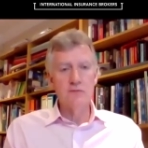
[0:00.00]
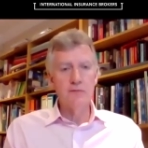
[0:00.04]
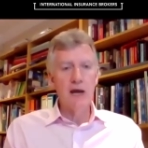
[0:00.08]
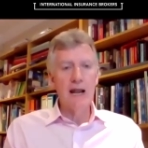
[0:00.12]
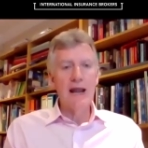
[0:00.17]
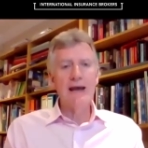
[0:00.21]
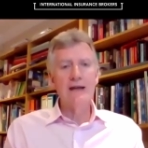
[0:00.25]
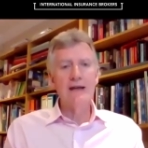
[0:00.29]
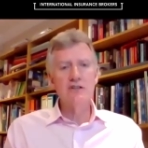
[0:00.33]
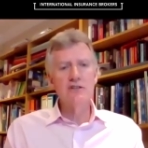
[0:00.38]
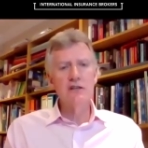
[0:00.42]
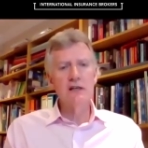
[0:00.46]
But
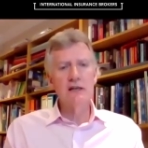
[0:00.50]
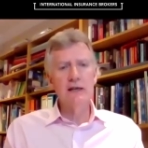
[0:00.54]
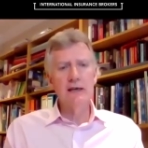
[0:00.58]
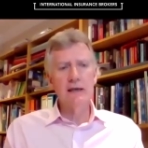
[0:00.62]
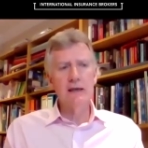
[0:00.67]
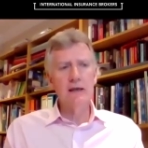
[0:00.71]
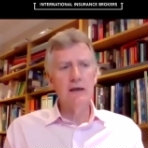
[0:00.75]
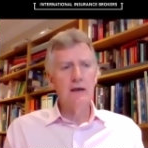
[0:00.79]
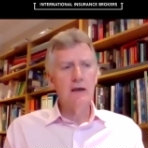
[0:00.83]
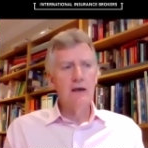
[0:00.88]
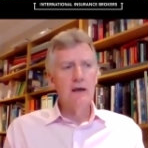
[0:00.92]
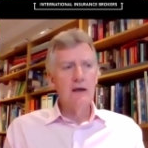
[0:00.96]

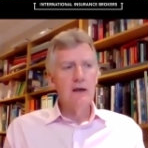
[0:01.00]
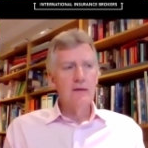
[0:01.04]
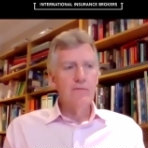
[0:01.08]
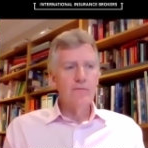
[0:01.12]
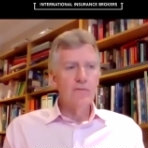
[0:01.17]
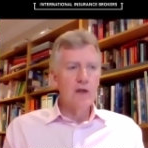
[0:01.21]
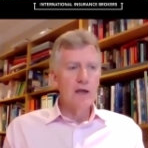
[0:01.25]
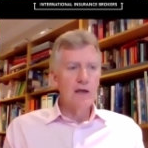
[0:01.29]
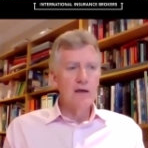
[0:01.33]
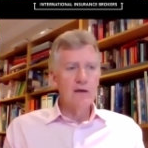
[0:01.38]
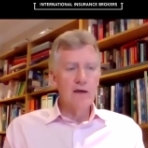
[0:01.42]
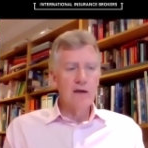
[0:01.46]
actually,
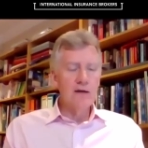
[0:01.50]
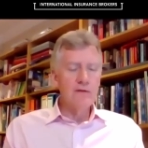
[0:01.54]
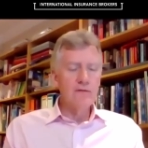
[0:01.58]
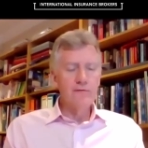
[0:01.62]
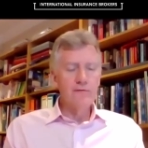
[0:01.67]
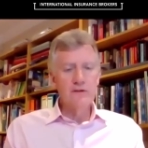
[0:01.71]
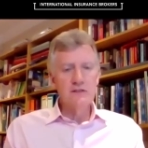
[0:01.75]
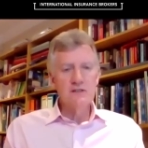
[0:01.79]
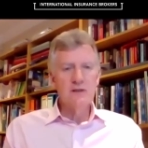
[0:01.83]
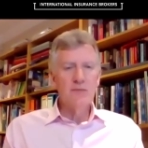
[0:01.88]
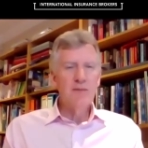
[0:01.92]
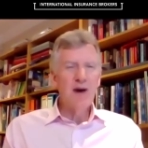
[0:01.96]
and for
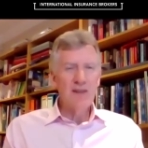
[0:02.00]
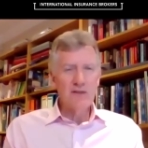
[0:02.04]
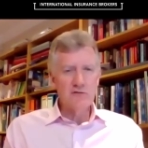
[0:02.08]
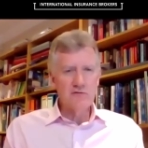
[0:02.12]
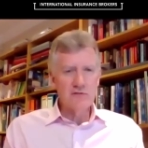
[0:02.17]
some other